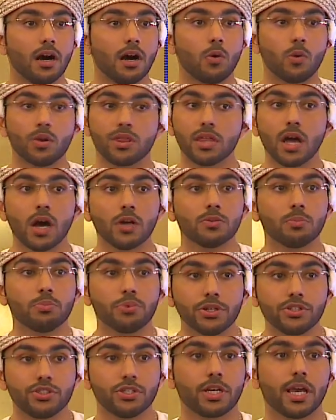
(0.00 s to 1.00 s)
without
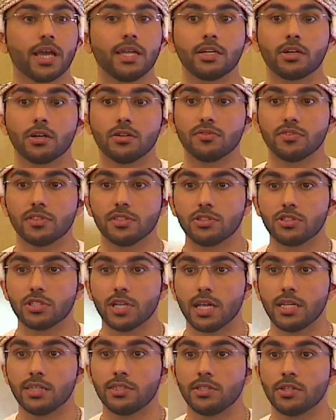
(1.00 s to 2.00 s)
breaching any
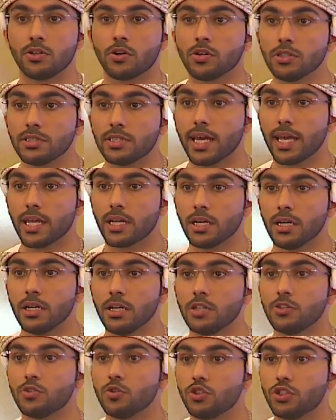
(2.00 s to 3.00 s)
confidentiality or data,
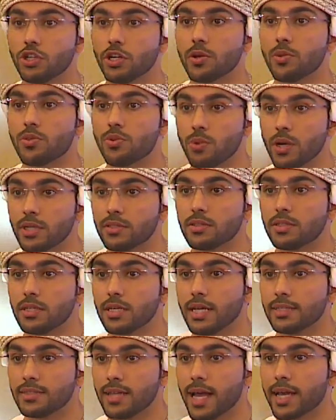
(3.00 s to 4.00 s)
to share threat
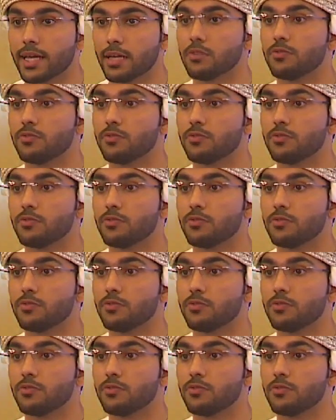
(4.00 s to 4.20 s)
attack